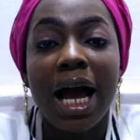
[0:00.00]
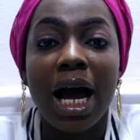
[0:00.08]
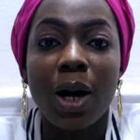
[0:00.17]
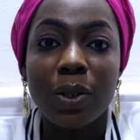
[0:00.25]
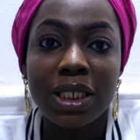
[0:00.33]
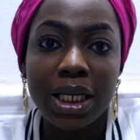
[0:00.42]

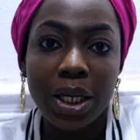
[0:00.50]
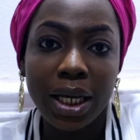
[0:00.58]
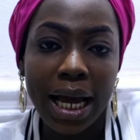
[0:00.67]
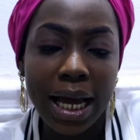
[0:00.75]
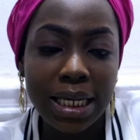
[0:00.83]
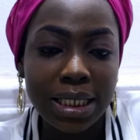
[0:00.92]
I'll see you
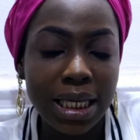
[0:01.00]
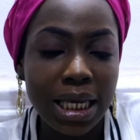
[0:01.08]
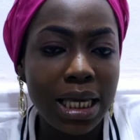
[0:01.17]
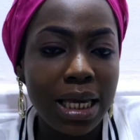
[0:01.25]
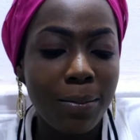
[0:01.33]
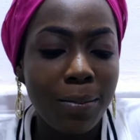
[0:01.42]
guys
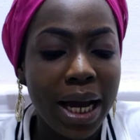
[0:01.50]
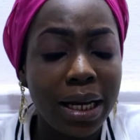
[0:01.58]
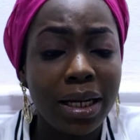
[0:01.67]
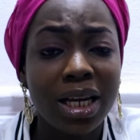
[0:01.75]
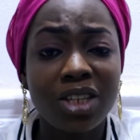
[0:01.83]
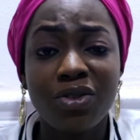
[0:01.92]
in
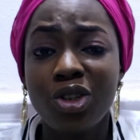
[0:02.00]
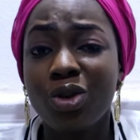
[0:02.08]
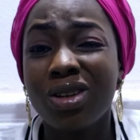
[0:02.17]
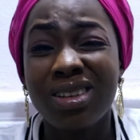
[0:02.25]
my next video.